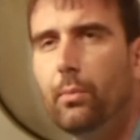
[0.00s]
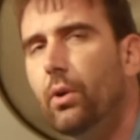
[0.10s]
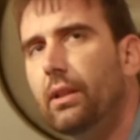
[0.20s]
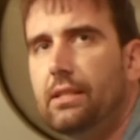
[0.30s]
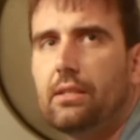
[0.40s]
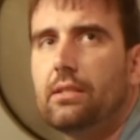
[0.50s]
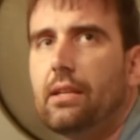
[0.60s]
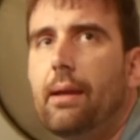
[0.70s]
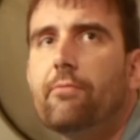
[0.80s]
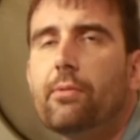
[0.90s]
is more or less the
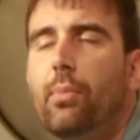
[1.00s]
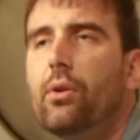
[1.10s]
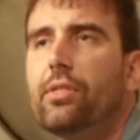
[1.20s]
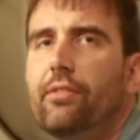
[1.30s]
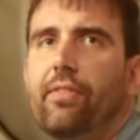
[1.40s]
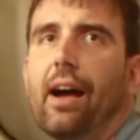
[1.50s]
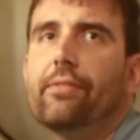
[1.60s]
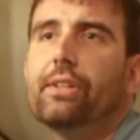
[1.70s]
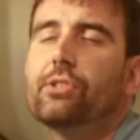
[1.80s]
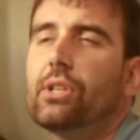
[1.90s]
same for both the
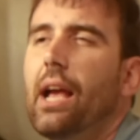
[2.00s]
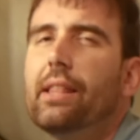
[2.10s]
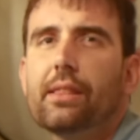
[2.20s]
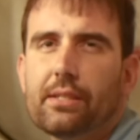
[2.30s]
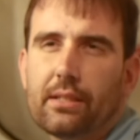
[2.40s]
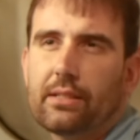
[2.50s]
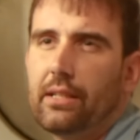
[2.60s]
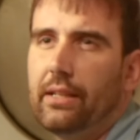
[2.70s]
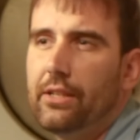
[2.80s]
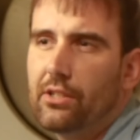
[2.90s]
5-inch and the
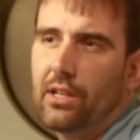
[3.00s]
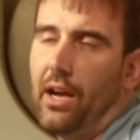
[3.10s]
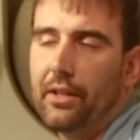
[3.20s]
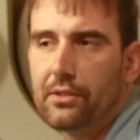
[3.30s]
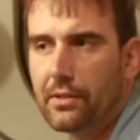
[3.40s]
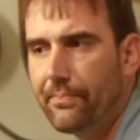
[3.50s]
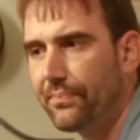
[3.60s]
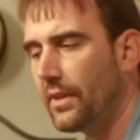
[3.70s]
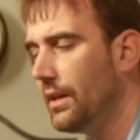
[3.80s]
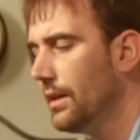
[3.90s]
16-inch guns.
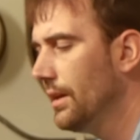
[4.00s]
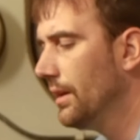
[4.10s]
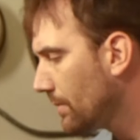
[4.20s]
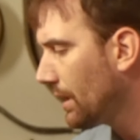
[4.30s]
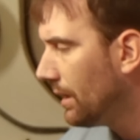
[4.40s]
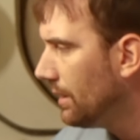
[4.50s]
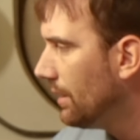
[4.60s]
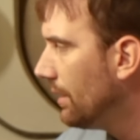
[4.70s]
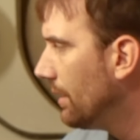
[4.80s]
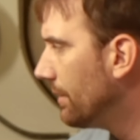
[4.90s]

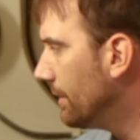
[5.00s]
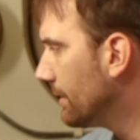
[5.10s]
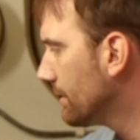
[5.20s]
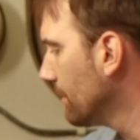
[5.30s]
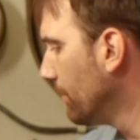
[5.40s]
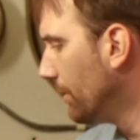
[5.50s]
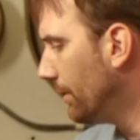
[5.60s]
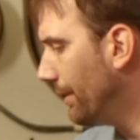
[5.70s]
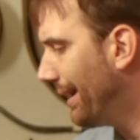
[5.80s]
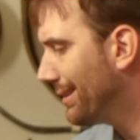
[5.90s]
The
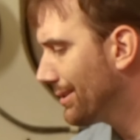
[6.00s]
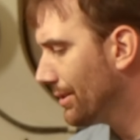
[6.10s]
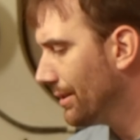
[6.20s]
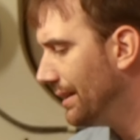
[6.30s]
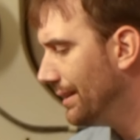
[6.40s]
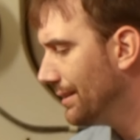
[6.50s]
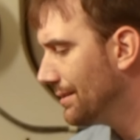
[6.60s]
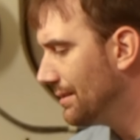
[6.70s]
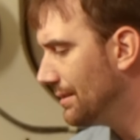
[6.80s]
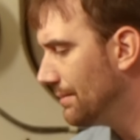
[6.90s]
simple answer
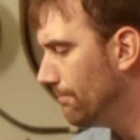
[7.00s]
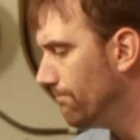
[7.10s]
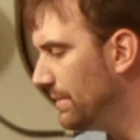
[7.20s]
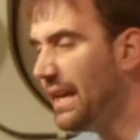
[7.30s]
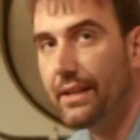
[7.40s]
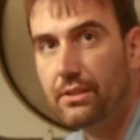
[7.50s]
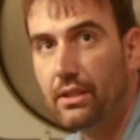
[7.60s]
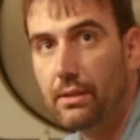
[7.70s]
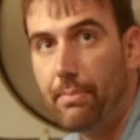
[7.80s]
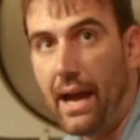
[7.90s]
is yes
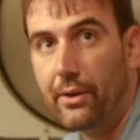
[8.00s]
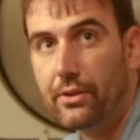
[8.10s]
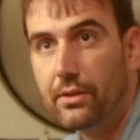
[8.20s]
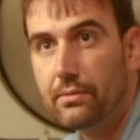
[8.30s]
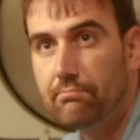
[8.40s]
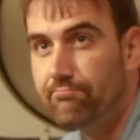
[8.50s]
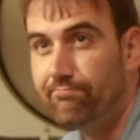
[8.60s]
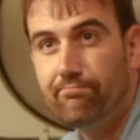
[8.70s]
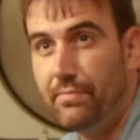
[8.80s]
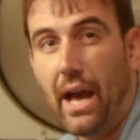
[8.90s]
to the powder,
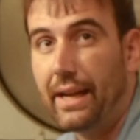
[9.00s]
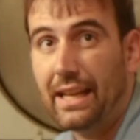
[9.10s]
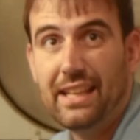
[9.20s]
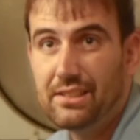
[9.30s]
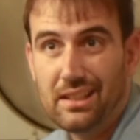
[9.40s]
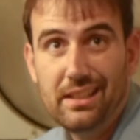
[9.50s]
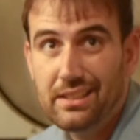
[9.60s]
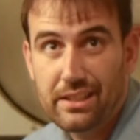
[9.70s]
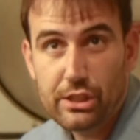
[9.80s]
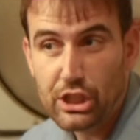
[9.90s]
not easily
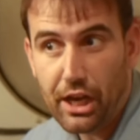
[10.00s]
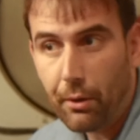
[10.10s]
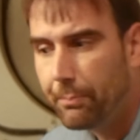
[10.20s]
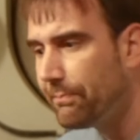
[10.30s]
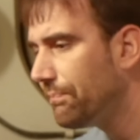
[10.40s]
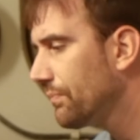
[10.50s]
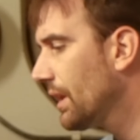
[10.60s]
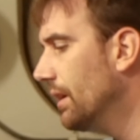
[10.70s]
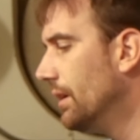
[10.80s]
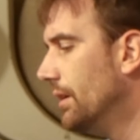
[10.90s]
to the shell.
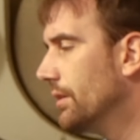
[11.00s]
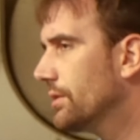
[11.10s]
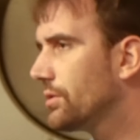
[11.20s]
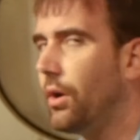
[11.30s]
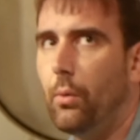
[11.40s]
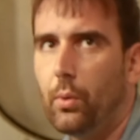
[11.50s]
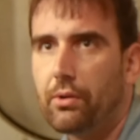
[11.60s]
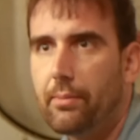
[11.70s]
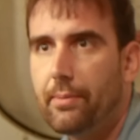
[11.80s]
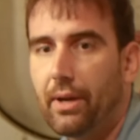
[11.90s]
So what
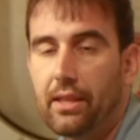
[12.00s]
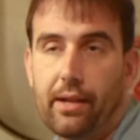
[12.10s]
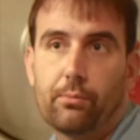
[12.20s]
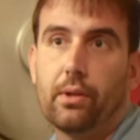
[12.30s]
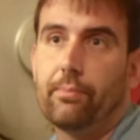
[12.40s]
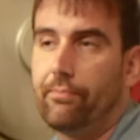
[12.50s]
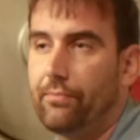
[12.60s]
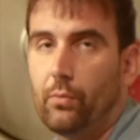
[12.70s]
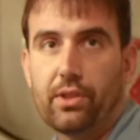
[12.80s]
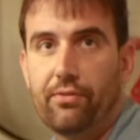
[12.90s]
do I mean by that?
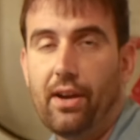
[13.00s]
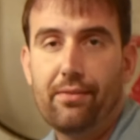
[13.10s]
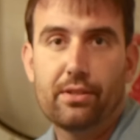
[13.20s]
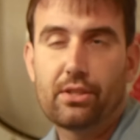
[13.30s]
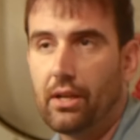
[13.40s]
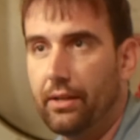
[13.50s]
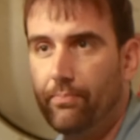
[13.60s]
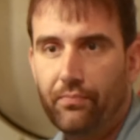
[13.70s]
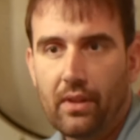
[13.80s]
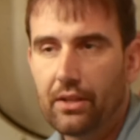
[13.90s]
Well, with the 5-inch
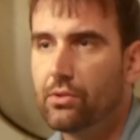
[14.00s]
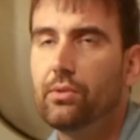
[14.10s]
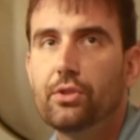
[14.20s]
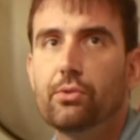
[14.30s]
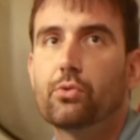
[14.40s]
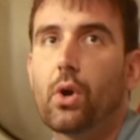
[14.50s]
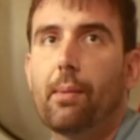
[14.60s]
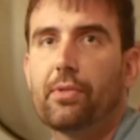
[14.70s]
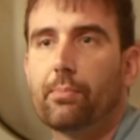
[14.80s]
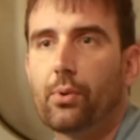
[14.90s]
gun, as soon as you drop the